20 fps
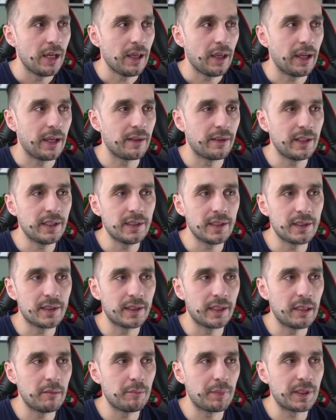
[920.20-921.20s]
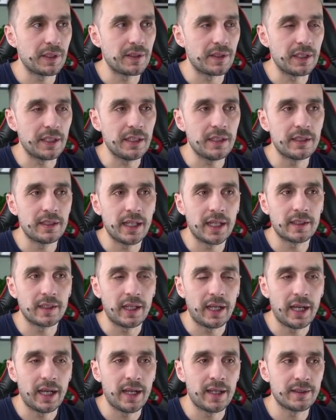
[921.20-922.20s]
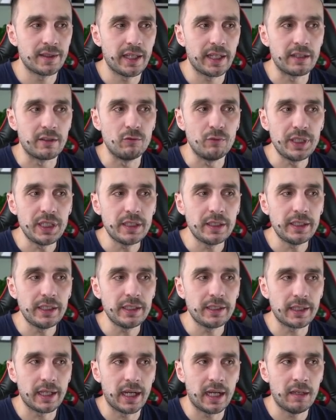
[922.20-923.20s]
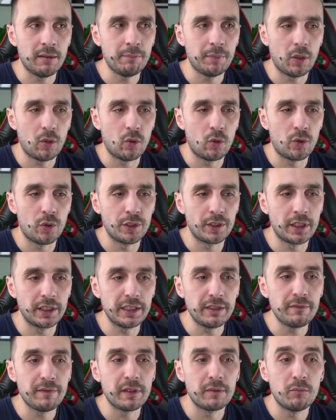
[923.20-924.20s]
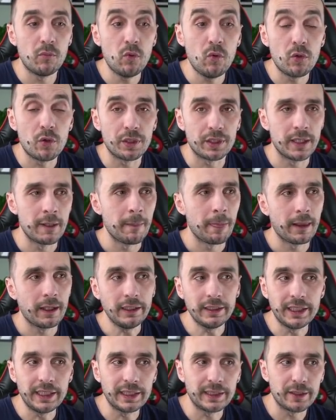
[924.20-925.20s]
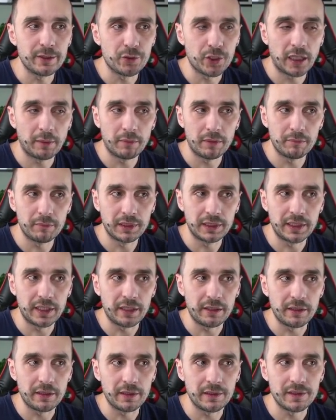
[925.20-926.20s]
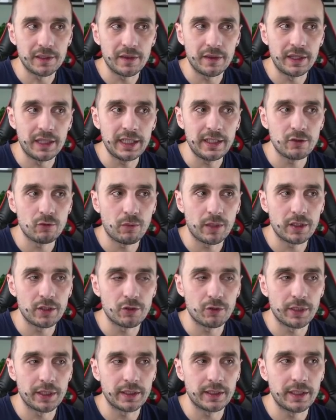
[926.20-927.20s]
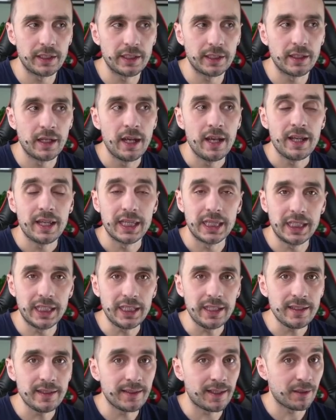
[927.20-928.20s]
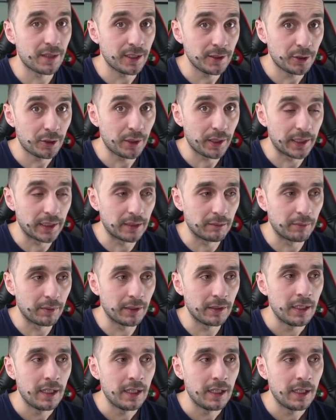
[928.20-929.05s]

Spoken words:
and this is an NPC that has a weekly cap on even more gear enchantment materials. These ones right here. These are untradeable,